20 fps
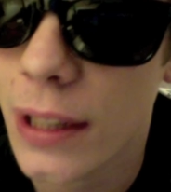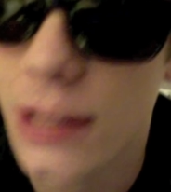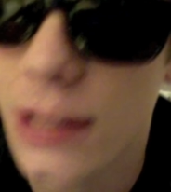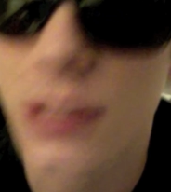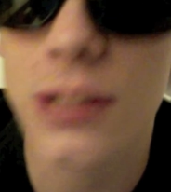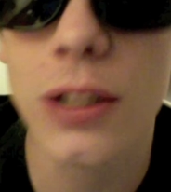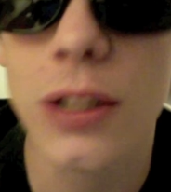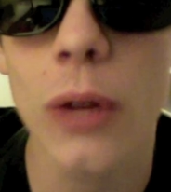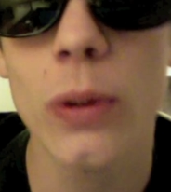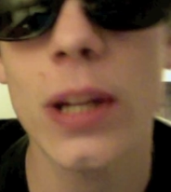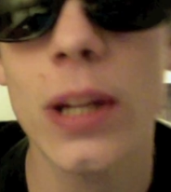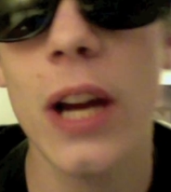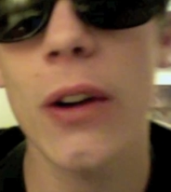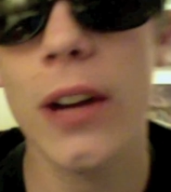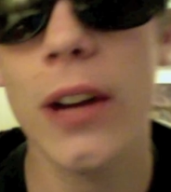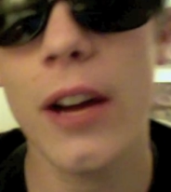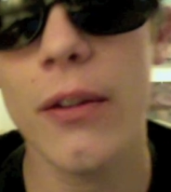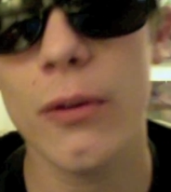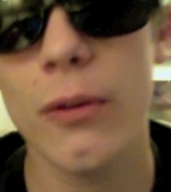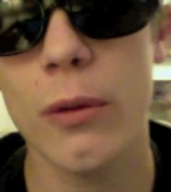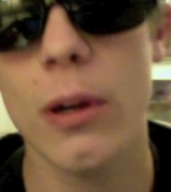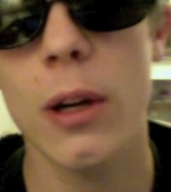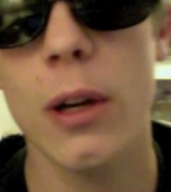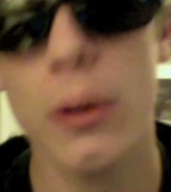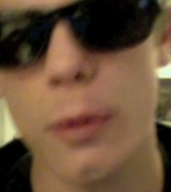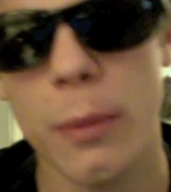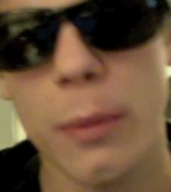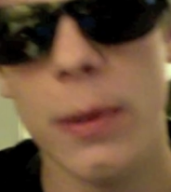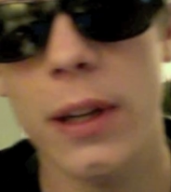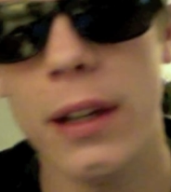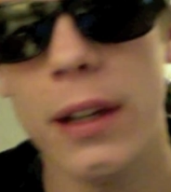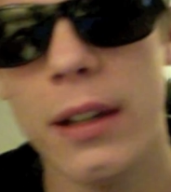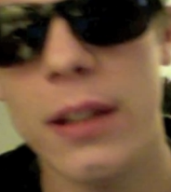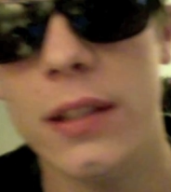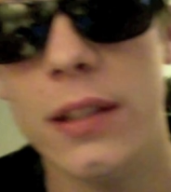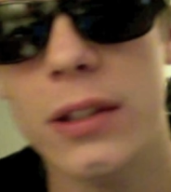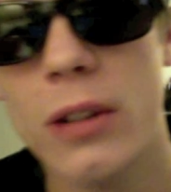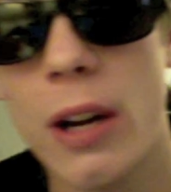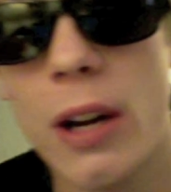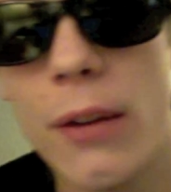choked out Kevin Randleman in
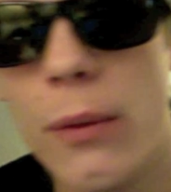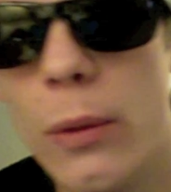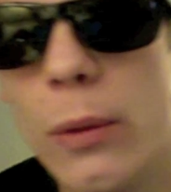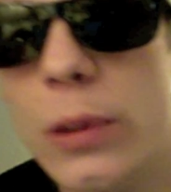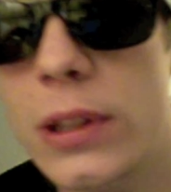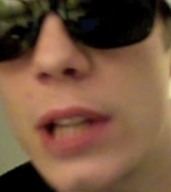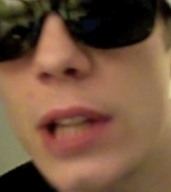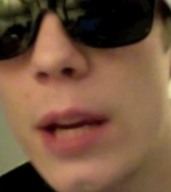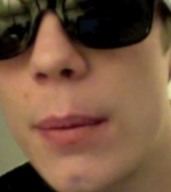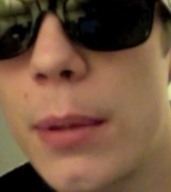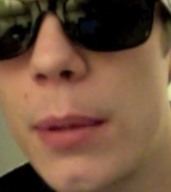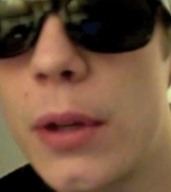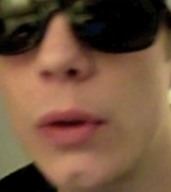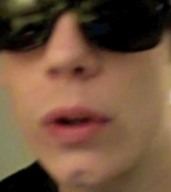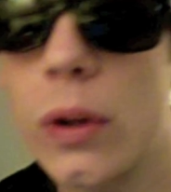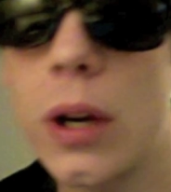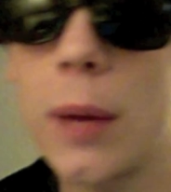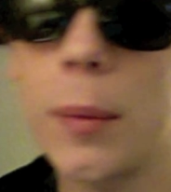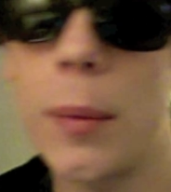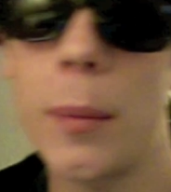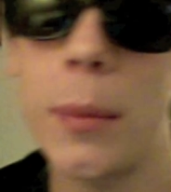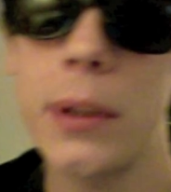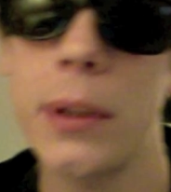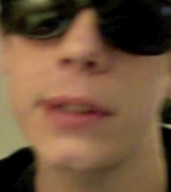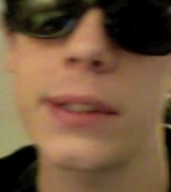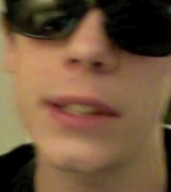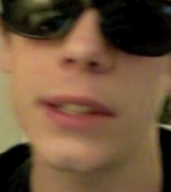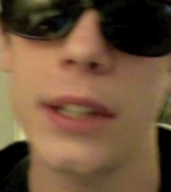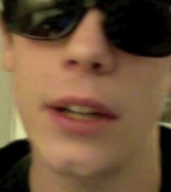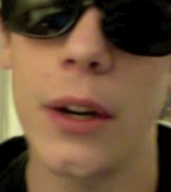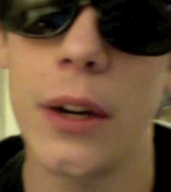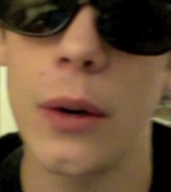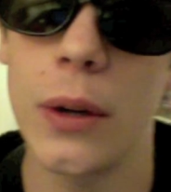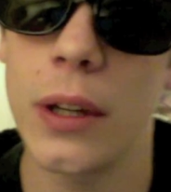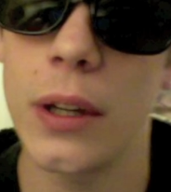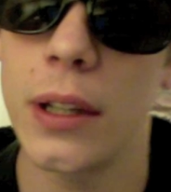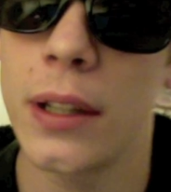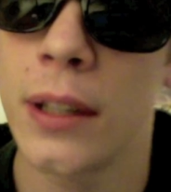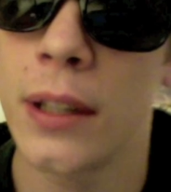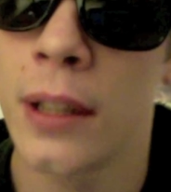his Strikeforce debut a couple months ago.